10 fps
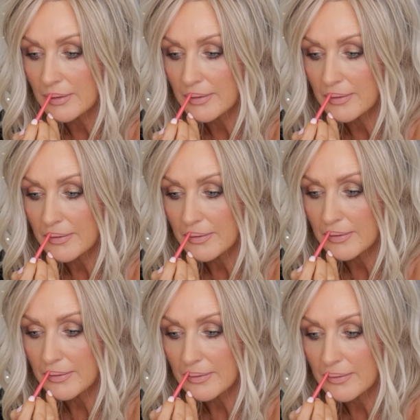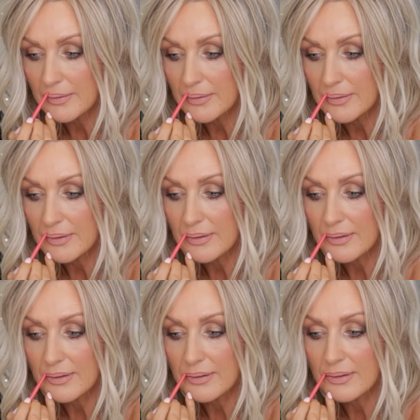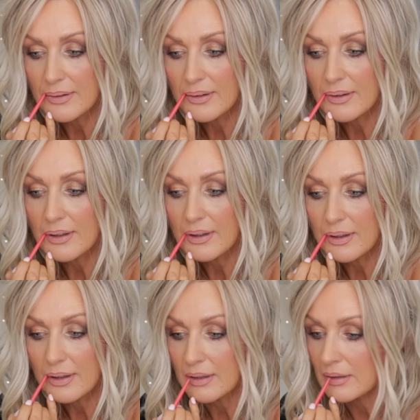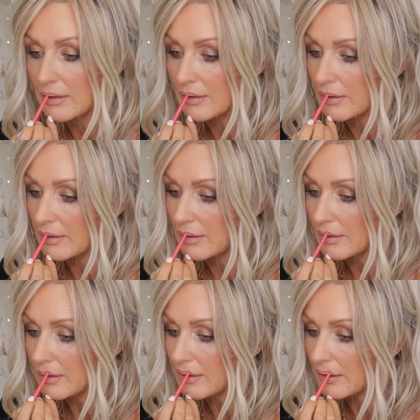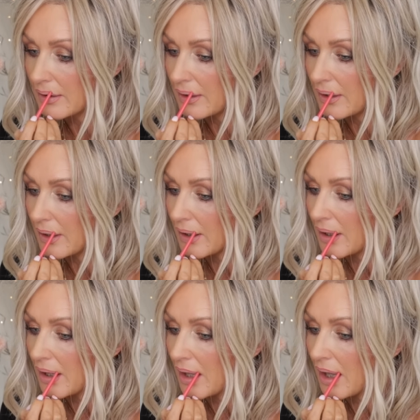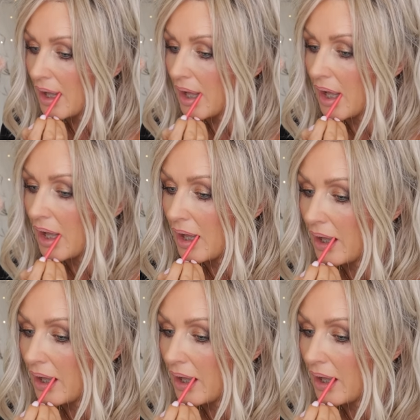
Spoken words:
Nobody speaks.